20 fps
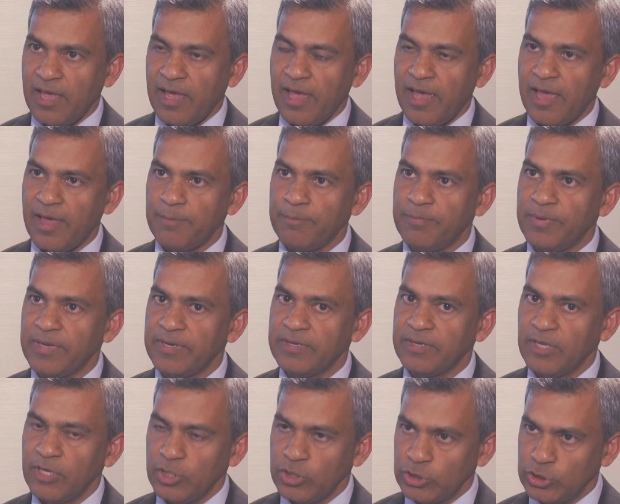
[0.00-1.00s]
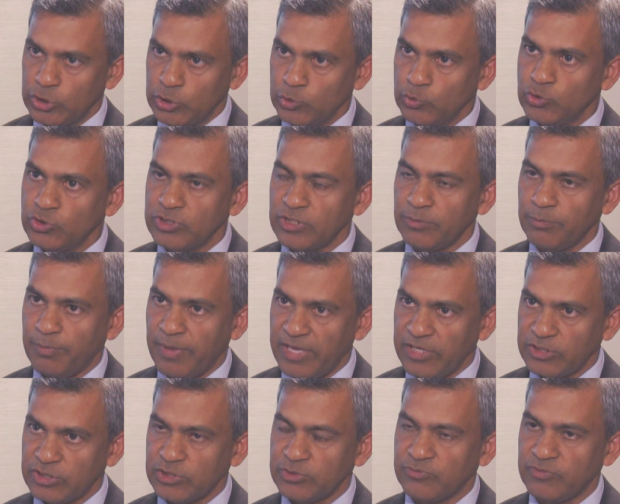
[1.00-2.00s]
have been used in
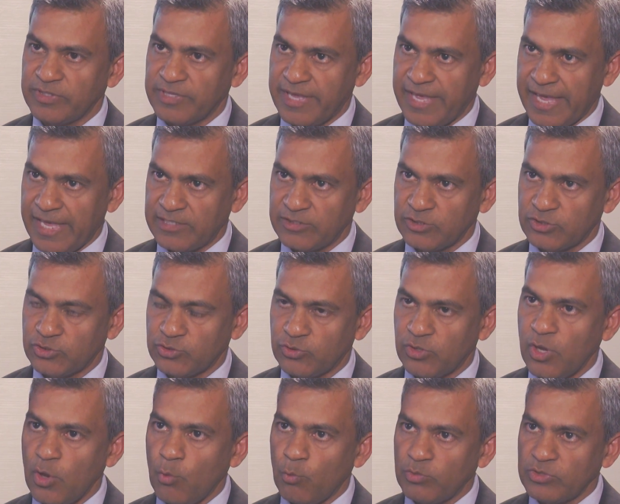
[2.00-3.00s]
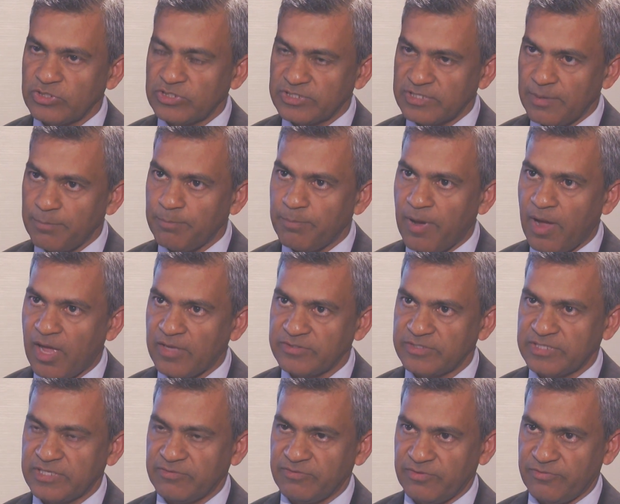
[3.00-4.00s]
patients with cancer with some
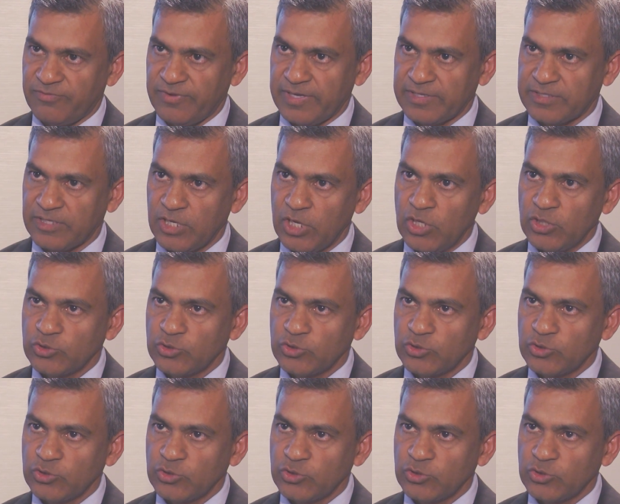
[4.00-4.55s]
positive effect.